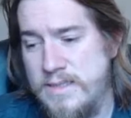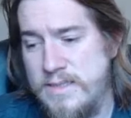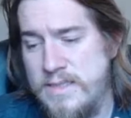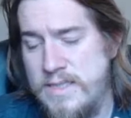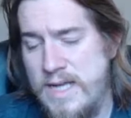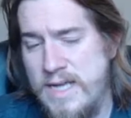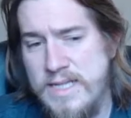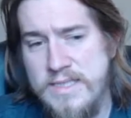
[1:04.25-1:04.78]

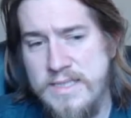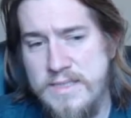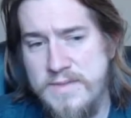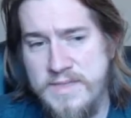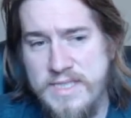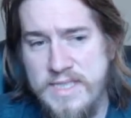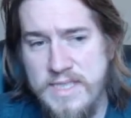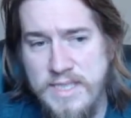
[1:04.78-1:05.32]
Titans of
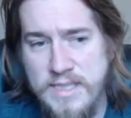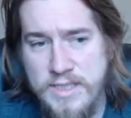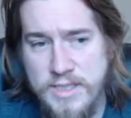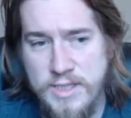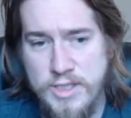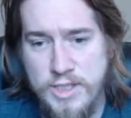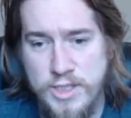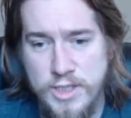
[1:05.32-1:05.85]

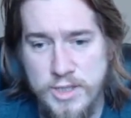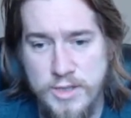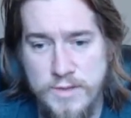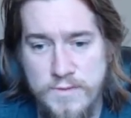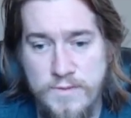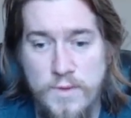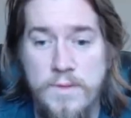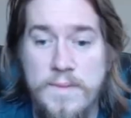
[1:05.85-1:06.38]
Siege
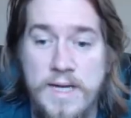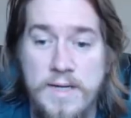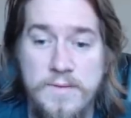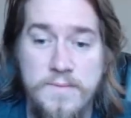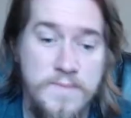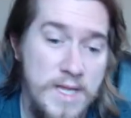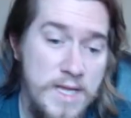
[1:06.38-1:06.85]
format